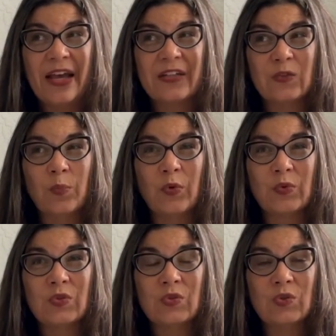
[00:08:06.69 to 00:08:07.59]
as
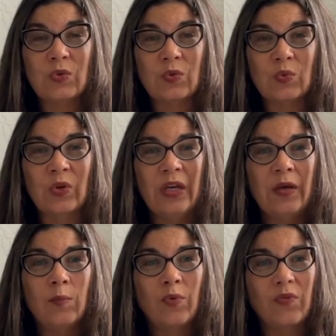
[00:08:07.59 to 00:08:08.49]
opposed to
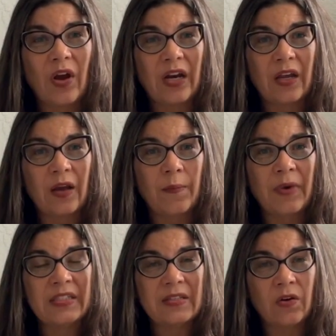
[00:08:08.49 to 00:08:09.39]
providing
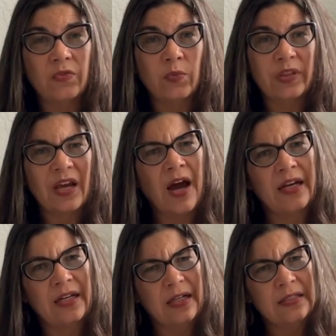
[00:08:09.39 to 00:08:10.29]
myself with
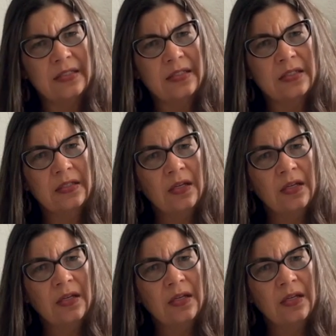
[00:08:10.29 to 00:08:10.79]
kindness